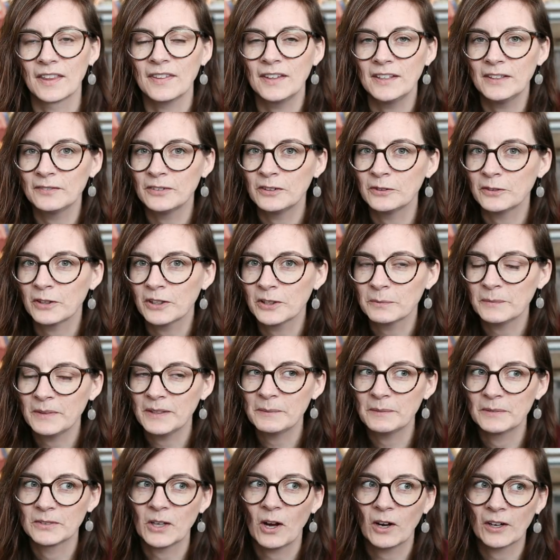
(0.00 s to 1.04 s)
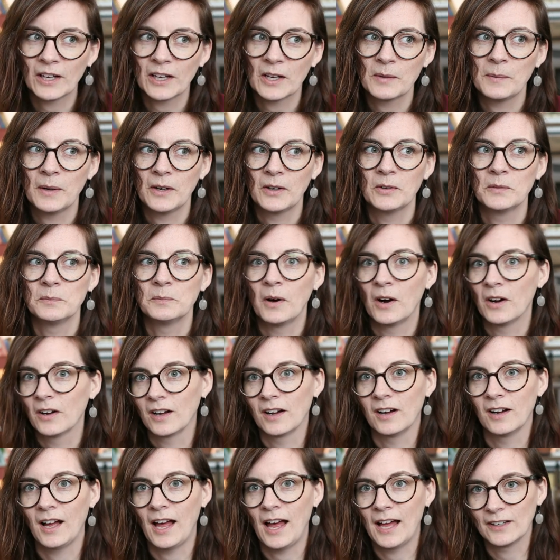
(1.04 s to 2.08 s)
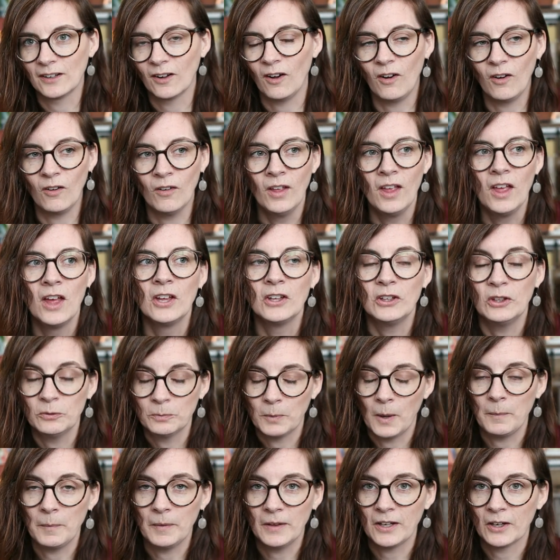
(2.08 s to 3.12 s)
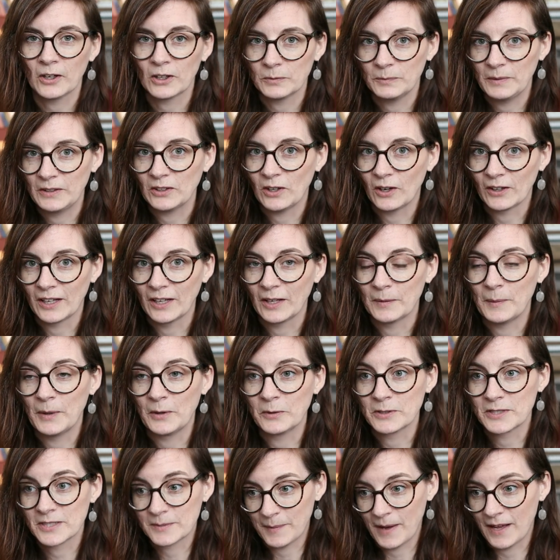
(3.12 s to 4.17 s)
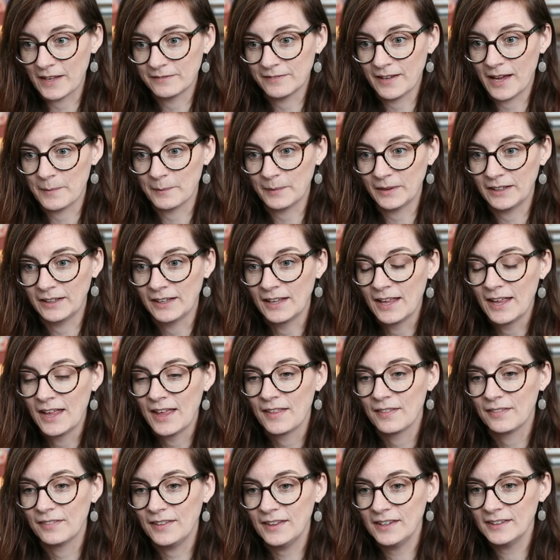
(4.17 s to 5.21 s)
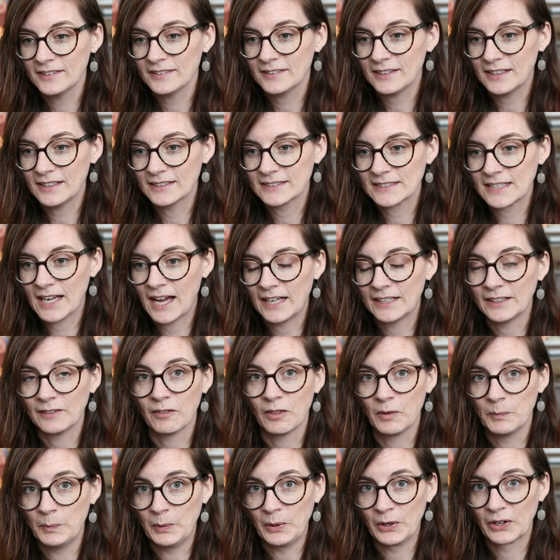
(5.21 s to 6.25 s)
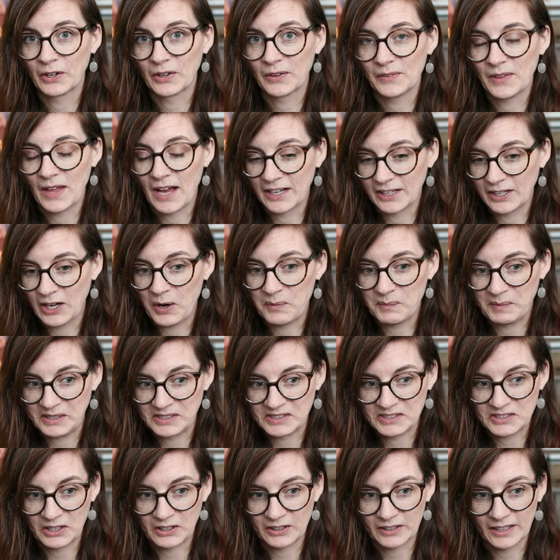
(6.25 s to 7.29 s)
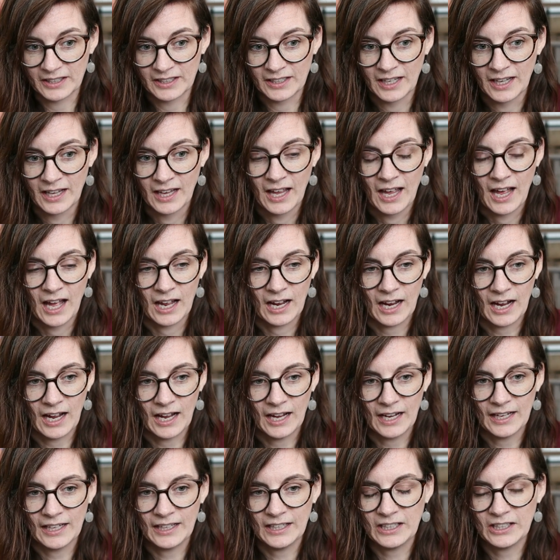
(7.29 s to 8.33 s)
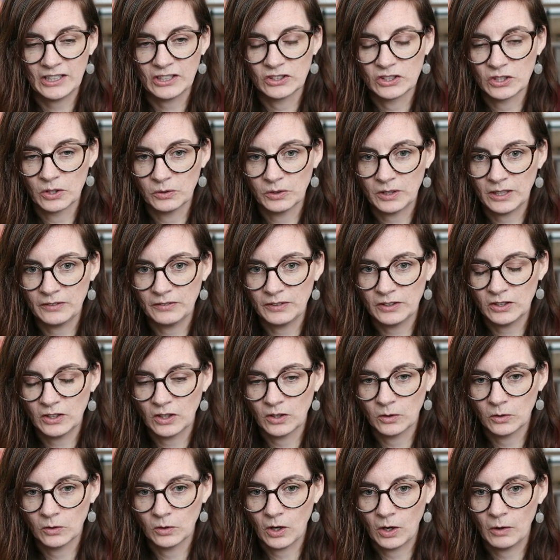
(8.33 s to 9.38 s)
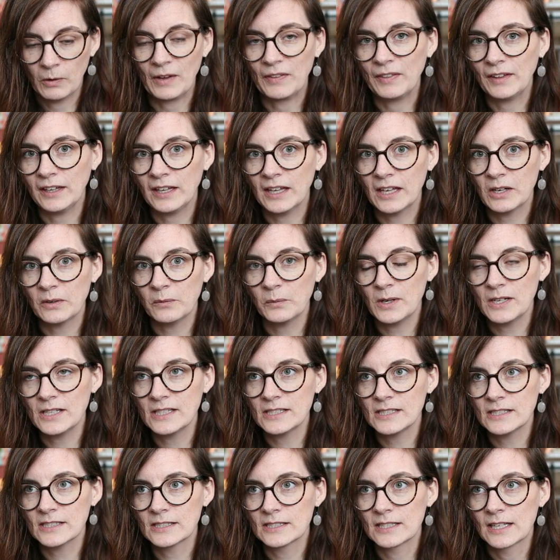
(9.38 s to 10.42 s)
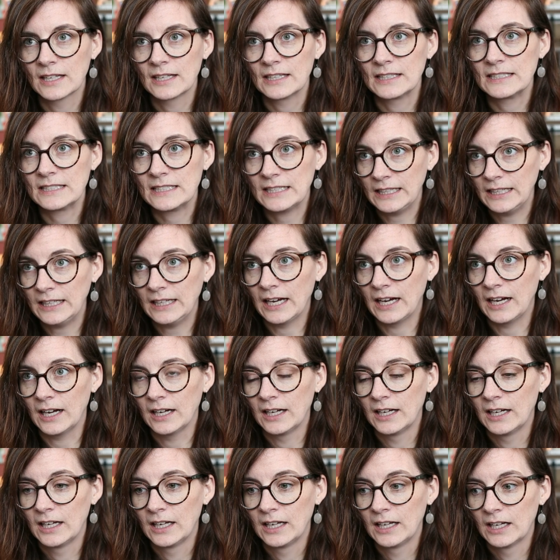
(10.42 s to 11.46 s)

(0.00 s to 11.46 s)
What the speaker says: Then if you've heard me talking about manga at all, you've probably heard me talking about Spy Family. This is kind of the book that got me started. I don't even know, I think it was Tia.